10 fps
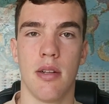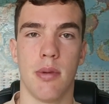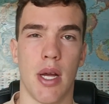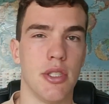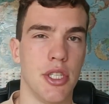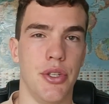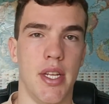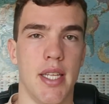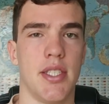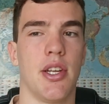about 2
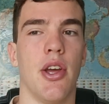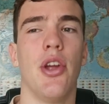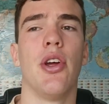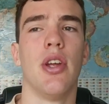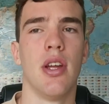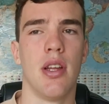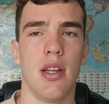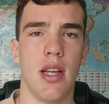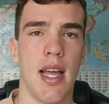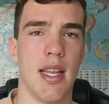years ago
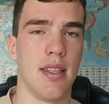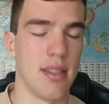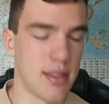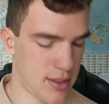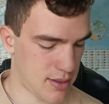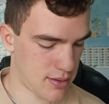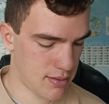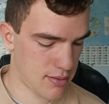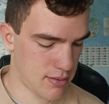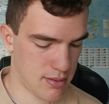and
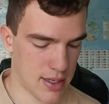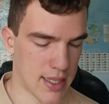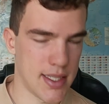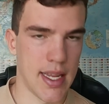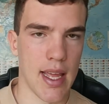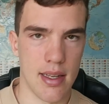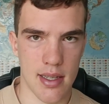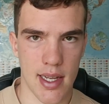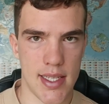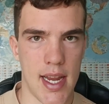had to get a
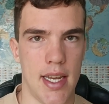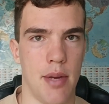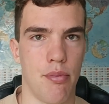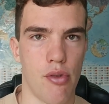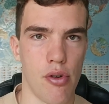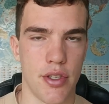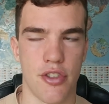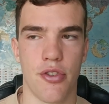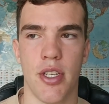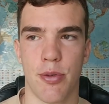titanium rod
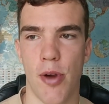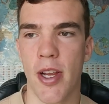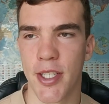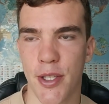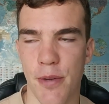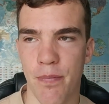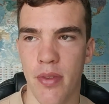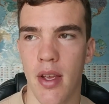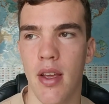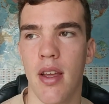through his wrist.
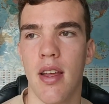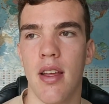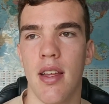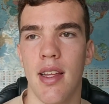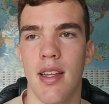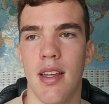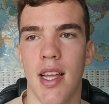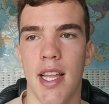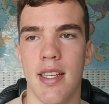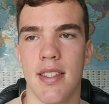
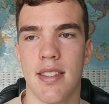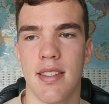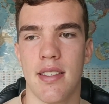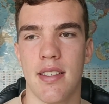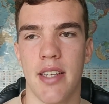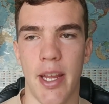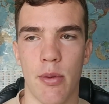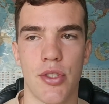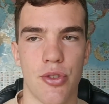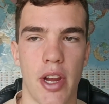And he
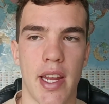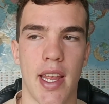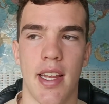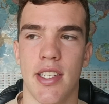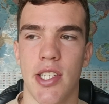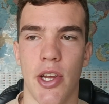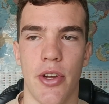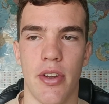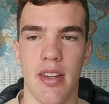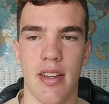was drinking, so